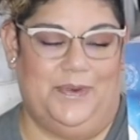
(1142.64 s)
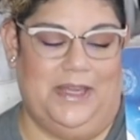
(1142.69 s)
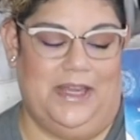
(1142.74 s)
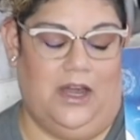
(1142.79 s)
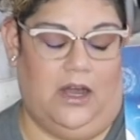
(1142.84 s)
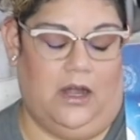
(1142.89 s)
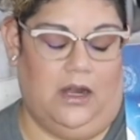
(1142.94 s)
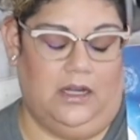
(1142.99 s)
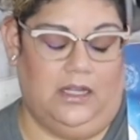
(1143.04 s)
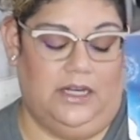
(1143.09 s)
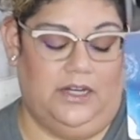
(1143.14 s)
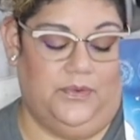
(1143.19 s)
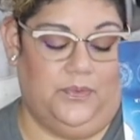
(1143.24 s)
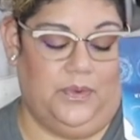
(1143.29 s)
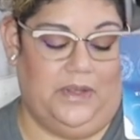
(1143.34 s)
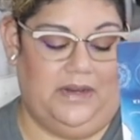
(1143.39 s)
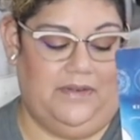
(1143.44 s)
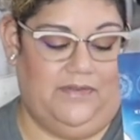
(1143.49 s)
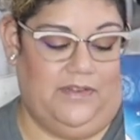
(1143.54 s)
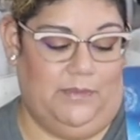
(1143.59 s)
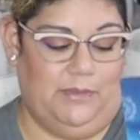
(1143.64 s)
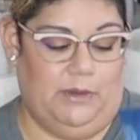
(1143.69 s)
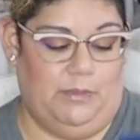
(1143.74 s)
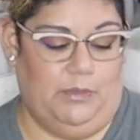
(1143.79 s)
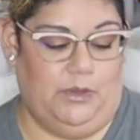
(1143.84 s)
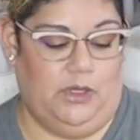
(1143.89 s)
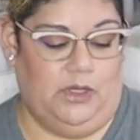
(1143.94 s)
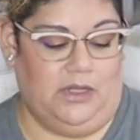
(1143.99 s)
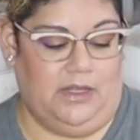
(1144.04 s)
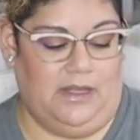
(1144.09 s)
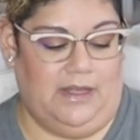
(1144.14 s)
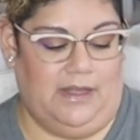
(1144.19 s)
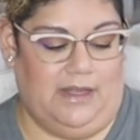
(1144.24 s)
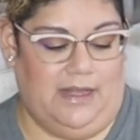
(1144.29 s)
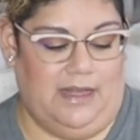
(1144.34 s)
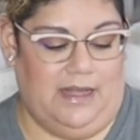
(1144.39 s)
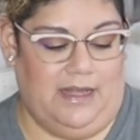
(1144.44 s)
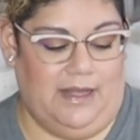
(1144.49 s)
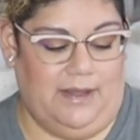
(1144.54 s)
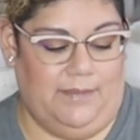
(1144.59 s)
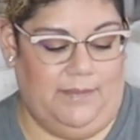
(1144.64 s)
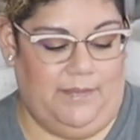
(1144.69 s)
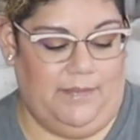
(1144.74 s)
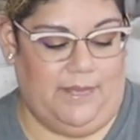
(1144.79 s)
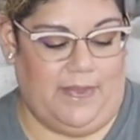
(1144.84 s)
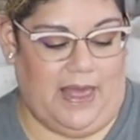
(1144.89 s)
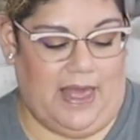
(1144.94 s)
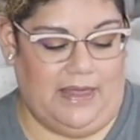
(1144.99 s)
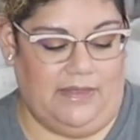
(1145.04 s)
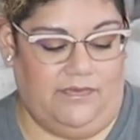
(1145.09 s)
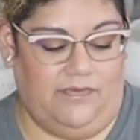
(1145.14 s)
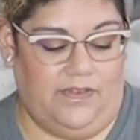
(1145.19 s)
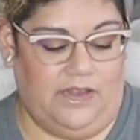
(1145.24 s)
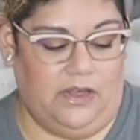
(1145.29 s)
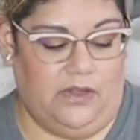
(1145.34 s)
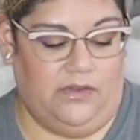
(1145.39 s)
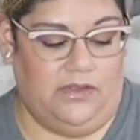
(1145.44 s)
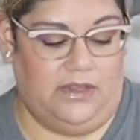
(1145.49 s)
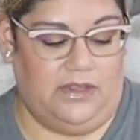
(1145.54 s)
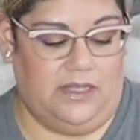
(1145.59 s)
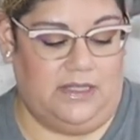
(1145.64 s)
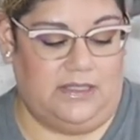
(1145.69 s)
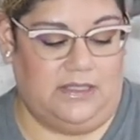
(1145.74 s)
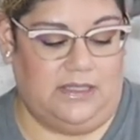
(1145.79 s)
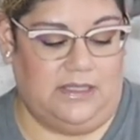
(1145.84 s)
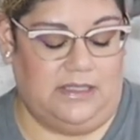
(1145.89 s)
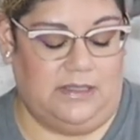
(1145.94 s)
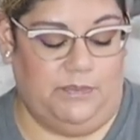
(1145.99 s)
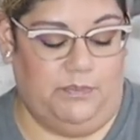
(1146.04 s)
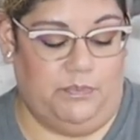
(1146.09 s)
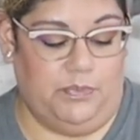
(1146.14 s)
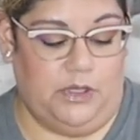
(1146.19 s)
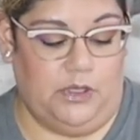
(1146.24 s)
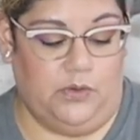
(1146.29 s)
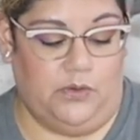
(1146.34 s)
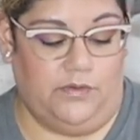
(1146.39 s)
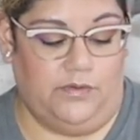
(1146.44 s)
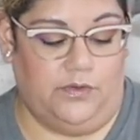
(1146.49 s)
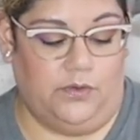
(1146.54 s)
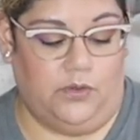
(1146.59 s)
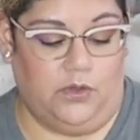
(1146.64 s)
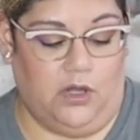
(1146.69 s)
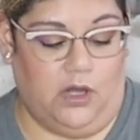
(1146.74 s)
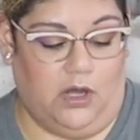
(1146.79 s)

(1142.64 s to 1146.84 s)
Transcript: We are going to read from the book. I feel that this is a beautiful